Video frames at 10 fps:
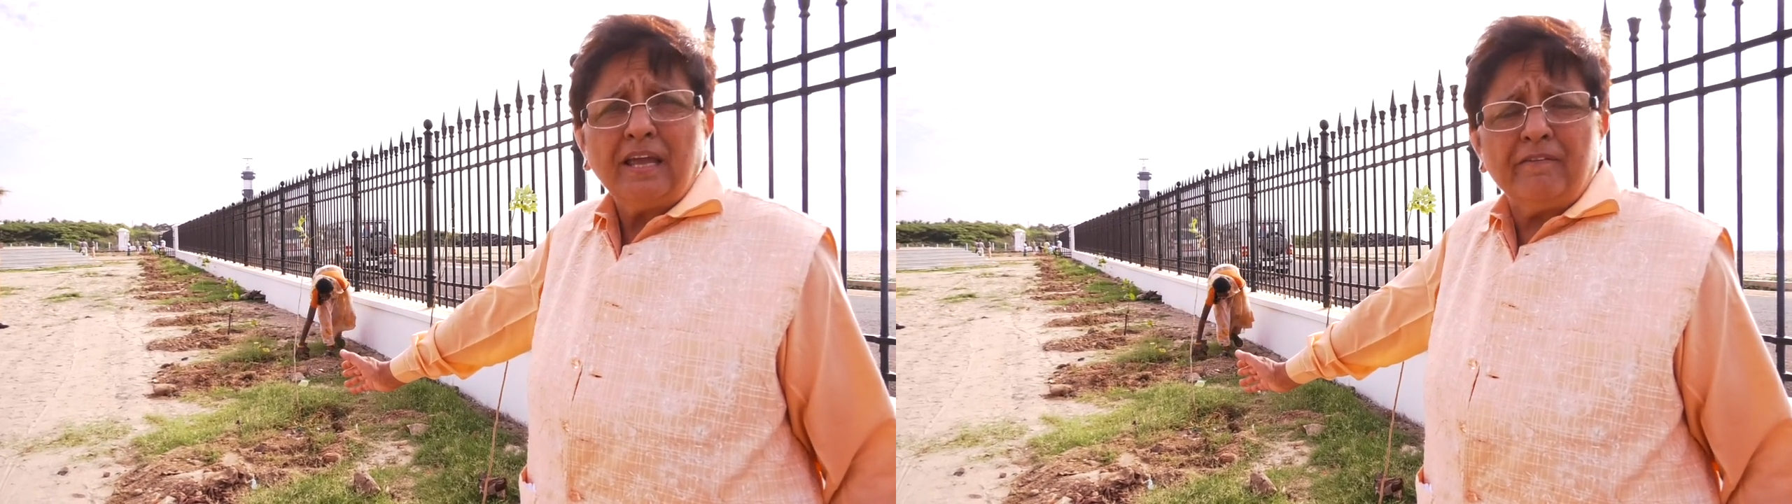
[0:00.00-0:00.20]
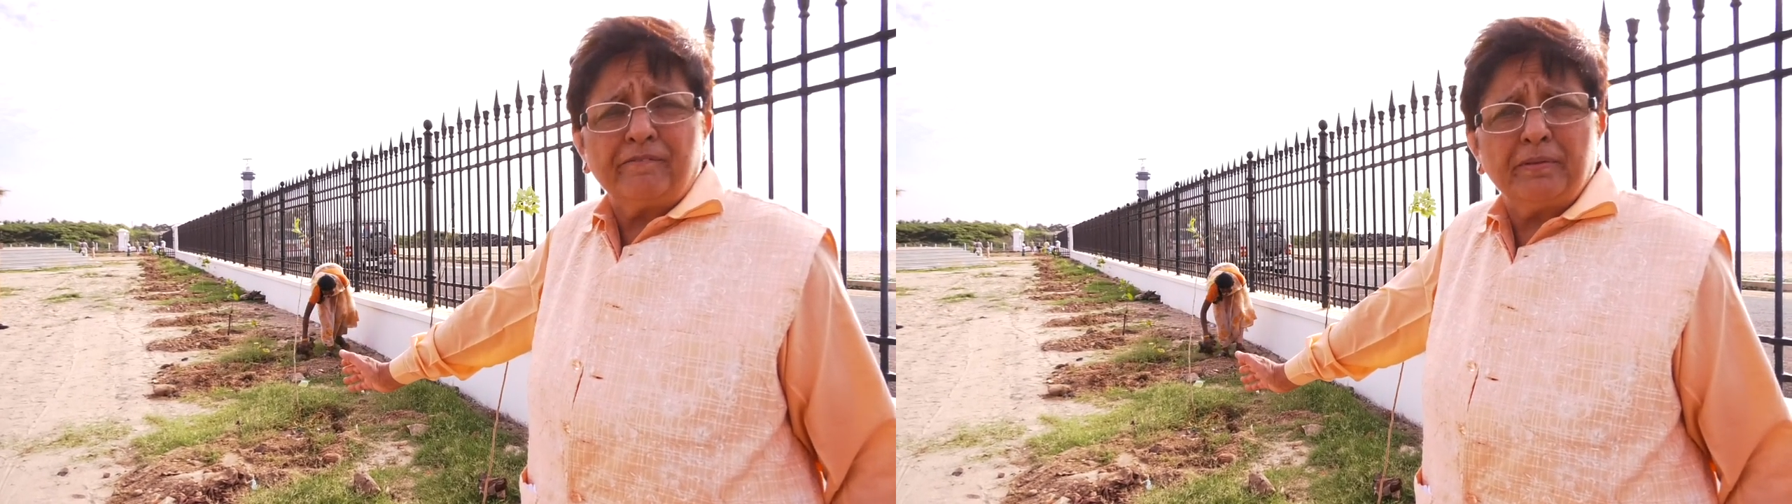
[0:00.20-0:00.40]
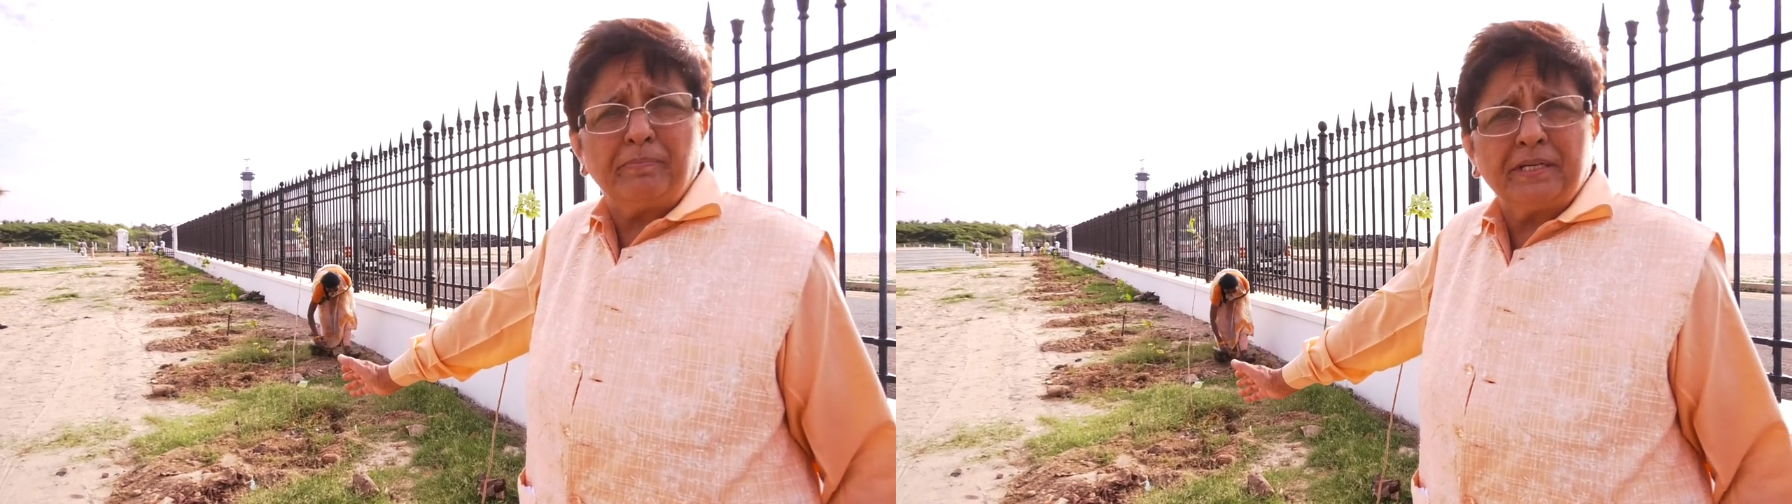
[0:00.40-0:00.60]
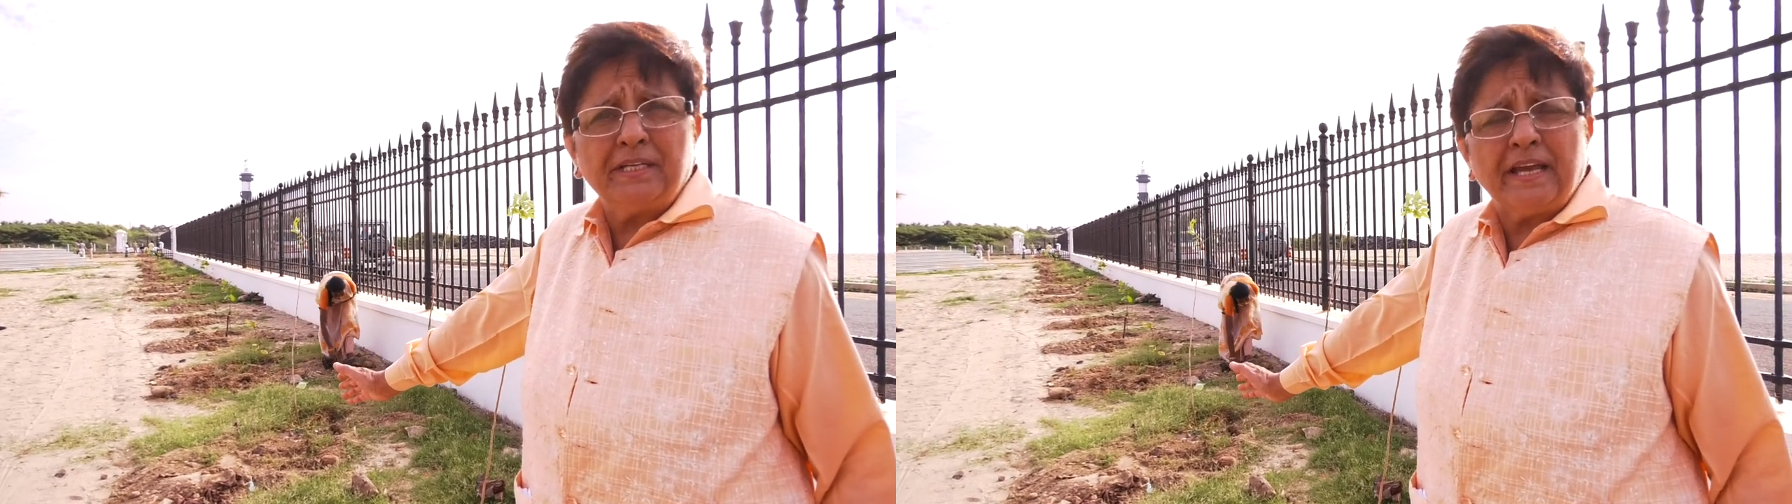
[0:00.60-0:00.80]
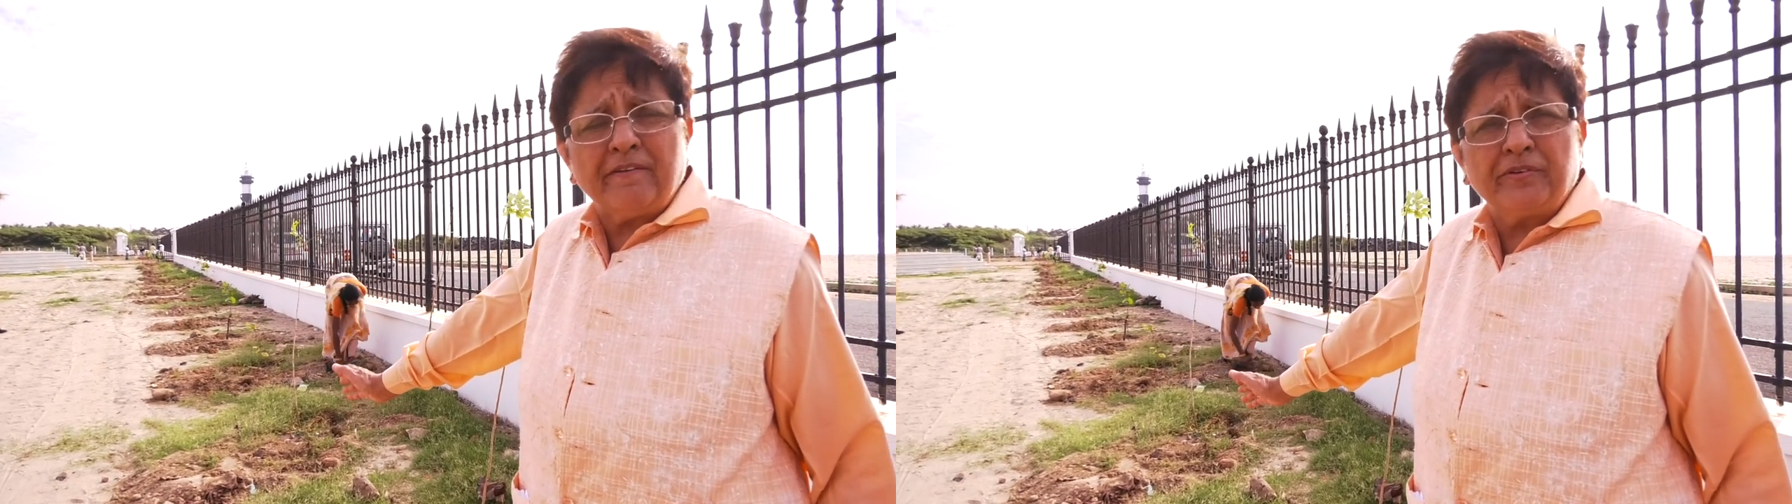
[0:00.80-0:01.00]

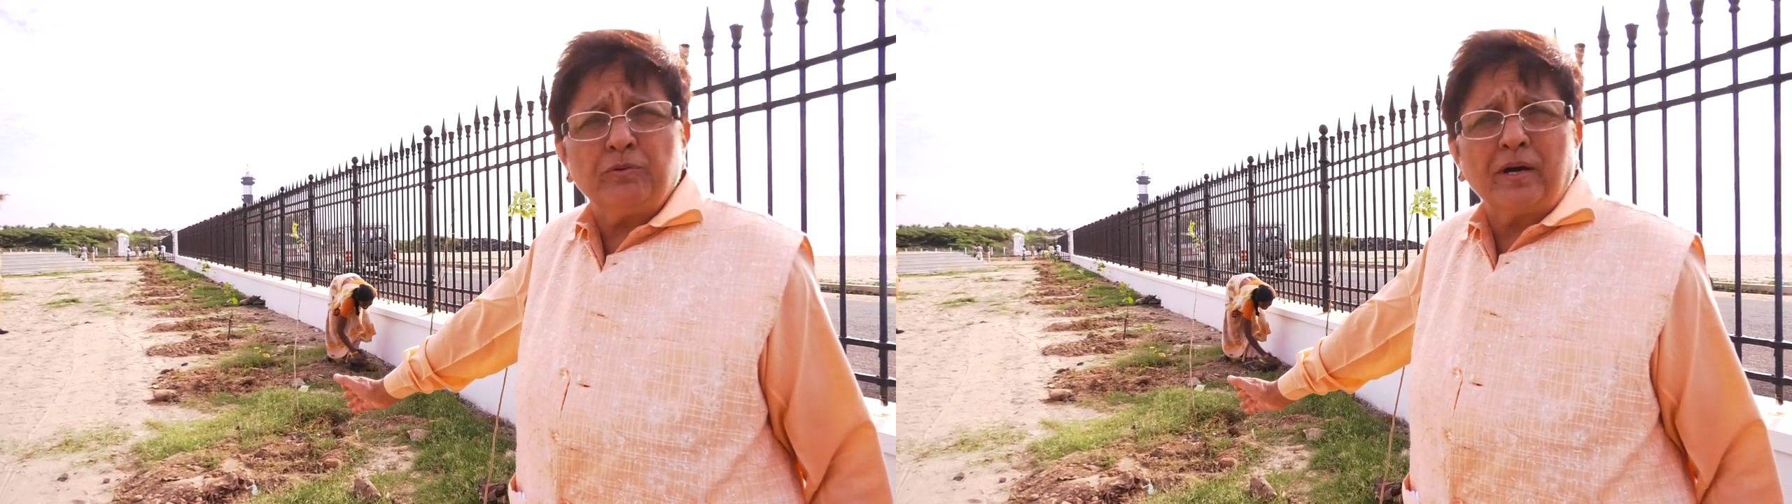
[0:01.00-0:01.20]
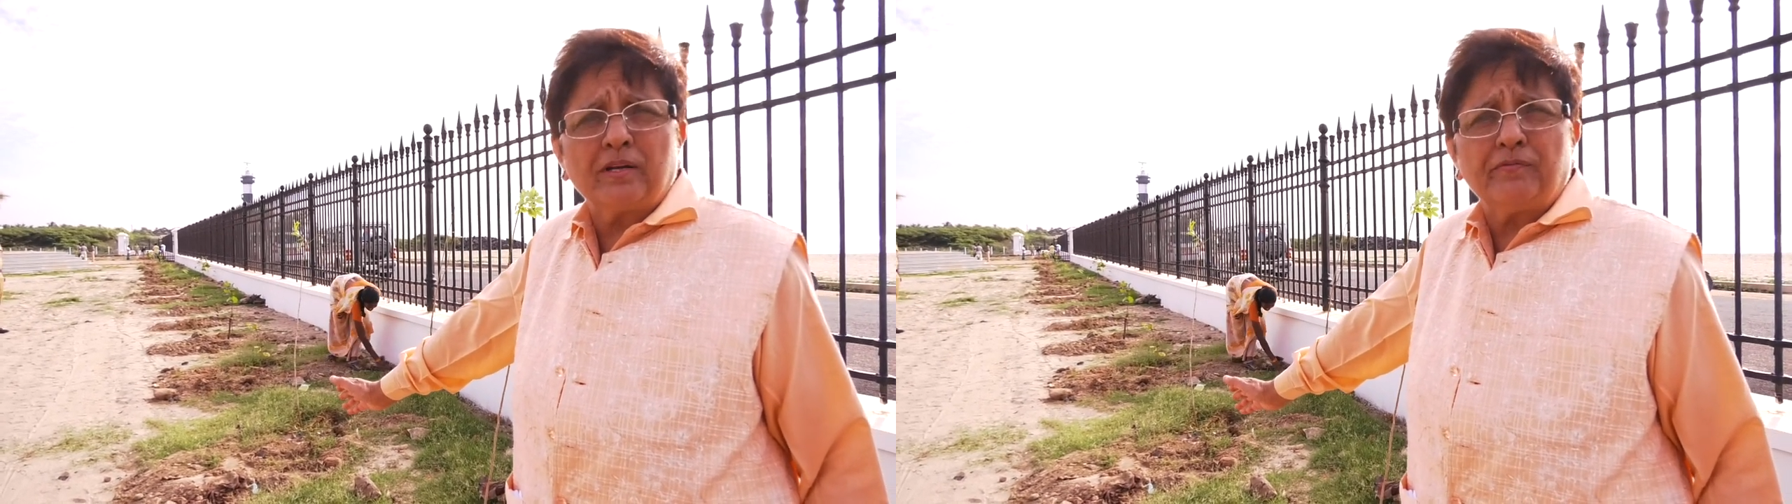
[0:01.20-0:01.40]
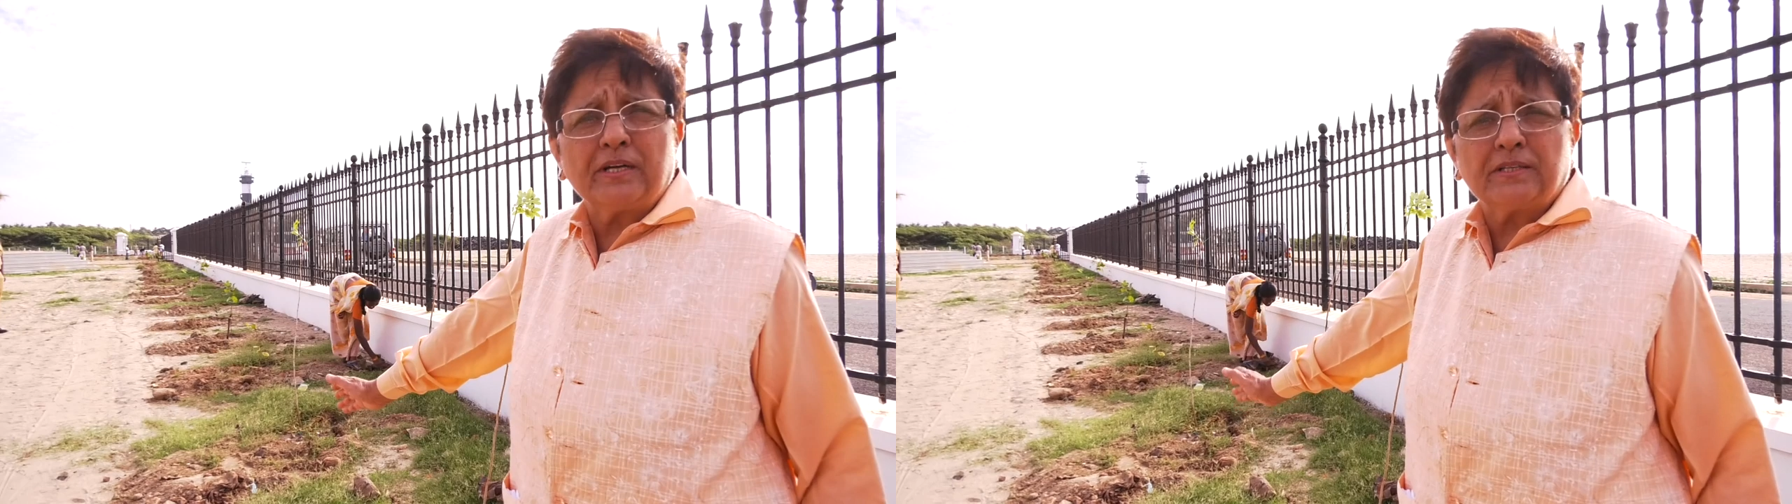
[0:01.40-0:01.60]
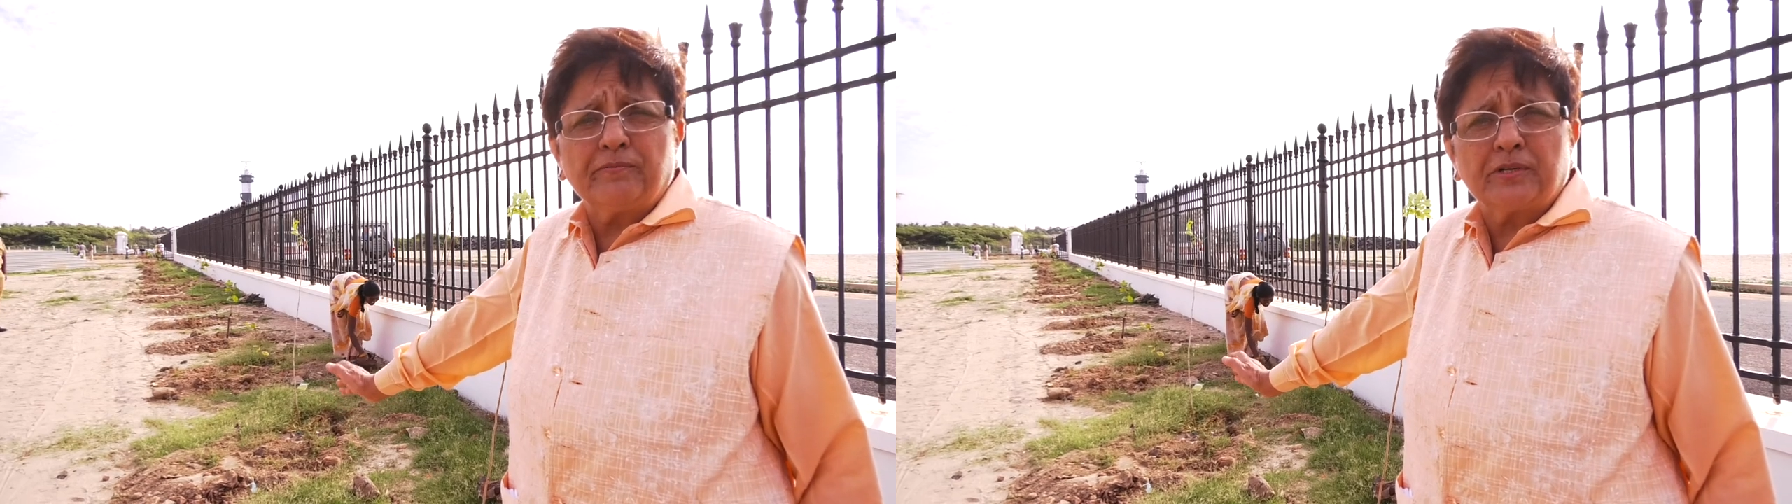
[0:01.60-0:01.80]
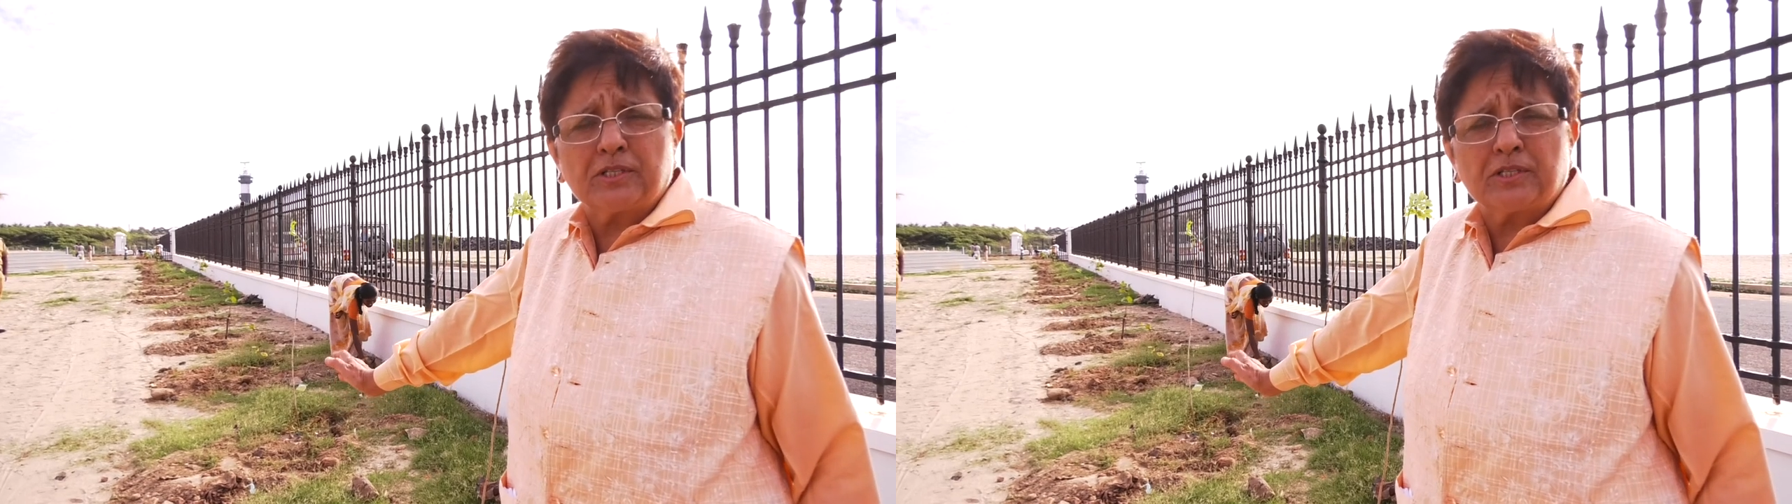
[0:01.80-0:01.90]
Everybody, every one of us have a